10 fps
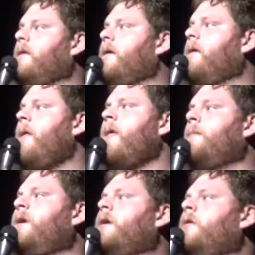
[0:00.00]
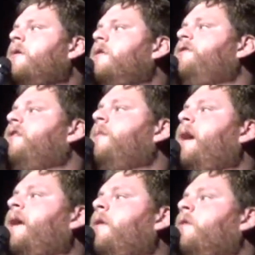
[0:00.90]
You know, me going to the gym,
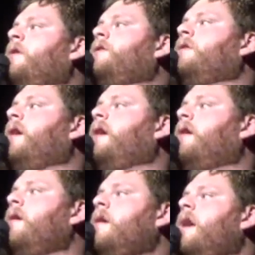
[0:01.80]
I get looks like